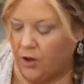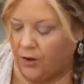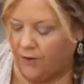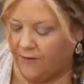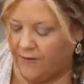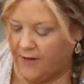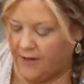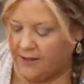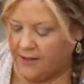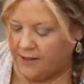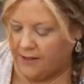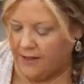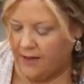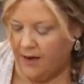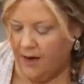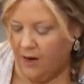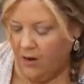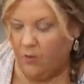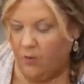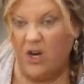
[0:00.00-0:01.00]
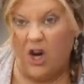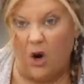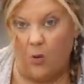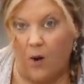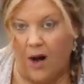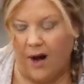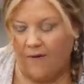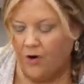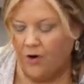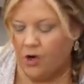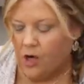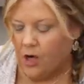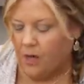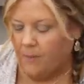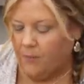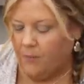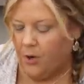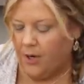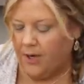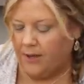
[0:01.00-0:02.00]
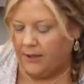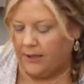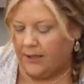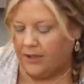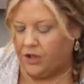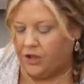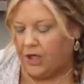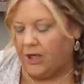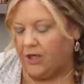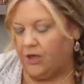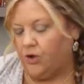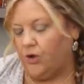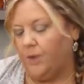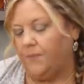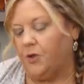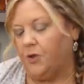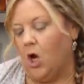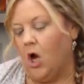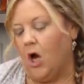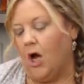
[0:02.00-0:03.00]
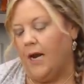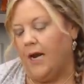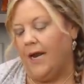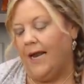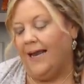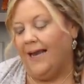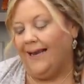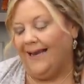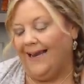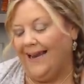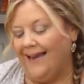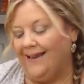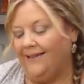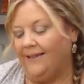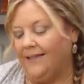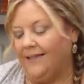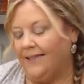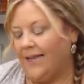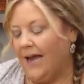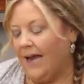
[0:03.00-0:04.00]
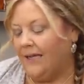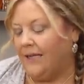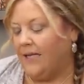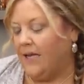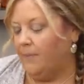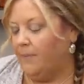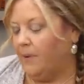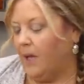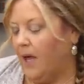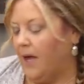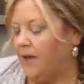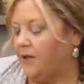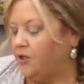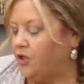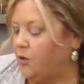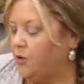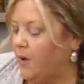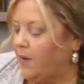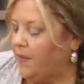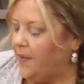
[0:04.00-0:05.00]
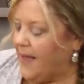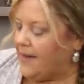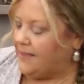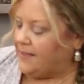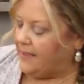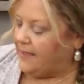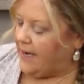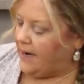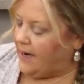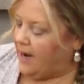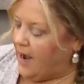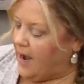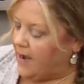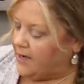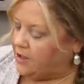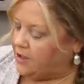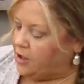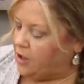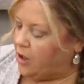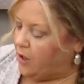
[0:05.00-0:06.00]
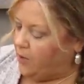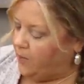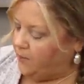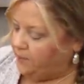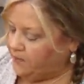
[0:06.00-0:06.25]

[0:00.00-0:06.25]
surface, you know, whatever you're gonna put the chicken strips on inside the appliance. You want that to get hot too.